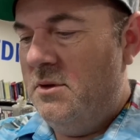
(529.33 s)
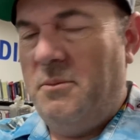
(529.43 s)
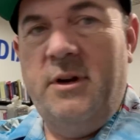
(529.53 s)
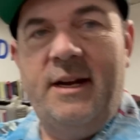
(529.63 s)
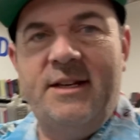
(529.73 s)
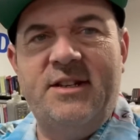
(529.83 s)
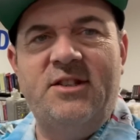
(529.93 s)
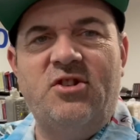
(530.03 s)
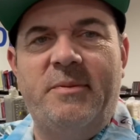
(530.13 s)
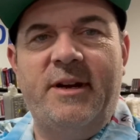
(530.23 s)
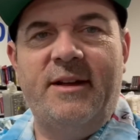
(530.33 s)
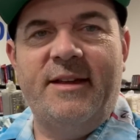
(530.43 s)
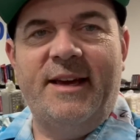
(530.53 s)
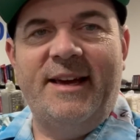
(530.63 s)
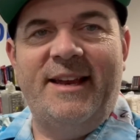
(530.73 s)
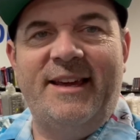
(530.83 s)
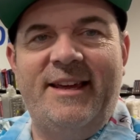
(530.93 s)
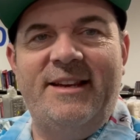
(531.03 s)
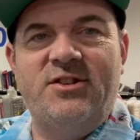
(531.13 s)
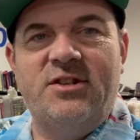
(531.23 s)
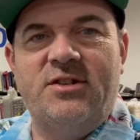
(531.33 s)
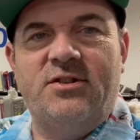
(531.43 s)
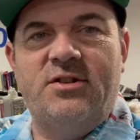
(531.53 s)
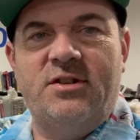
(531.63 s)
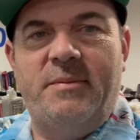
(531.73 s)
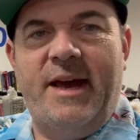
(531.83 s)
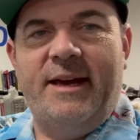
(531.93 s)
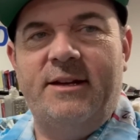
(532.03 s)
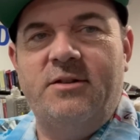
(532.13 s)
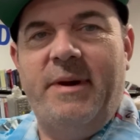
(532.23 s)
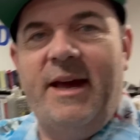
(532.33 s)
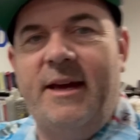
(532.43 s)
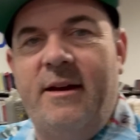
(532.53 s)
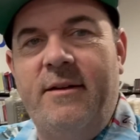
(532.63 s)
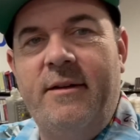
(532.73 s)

Pretty nice instrument. I think I gotta get it just, just to bag it, to bag it.